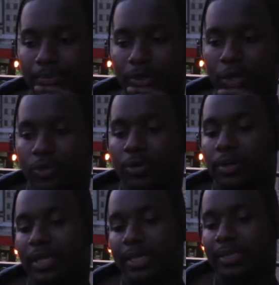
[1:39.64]
you know,
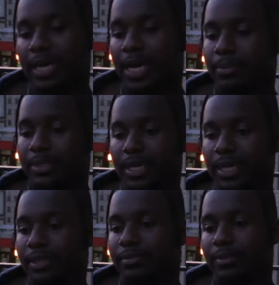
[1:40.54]
throughout that time, it's
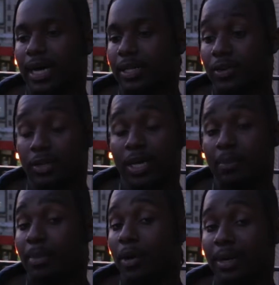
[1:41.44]
like I learned a lot
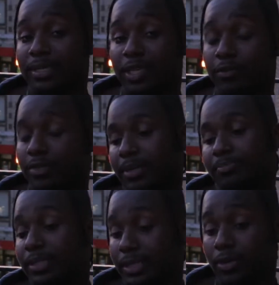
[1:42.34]
about myself, and
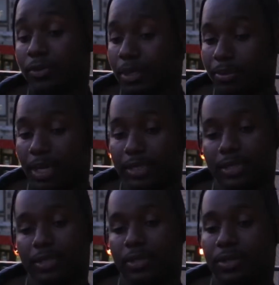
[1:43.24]
I'm still in the
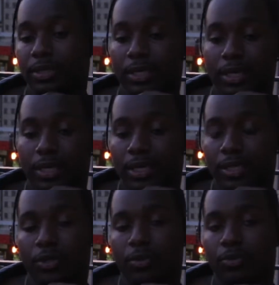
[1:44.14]
process of learning,
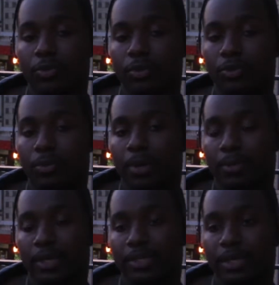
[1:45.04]
you know, more and more about
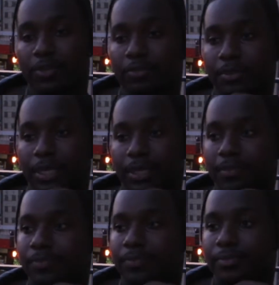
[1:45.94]
myself. But
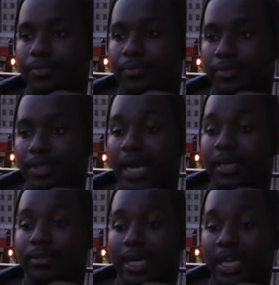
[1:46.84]

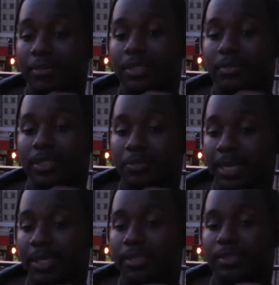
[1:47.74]
that gave me some
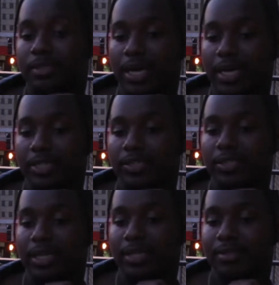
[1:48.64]
space to actually,
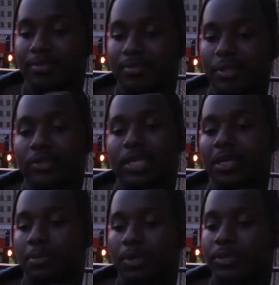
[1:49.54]
like, you know, think
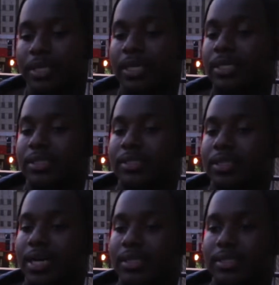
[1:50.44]
about things and
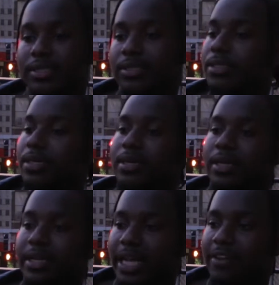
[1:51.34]
kind of see
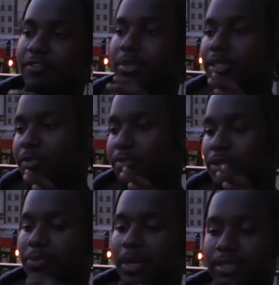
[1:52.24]
life from a different
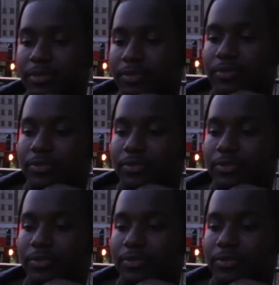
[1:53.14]
perspective,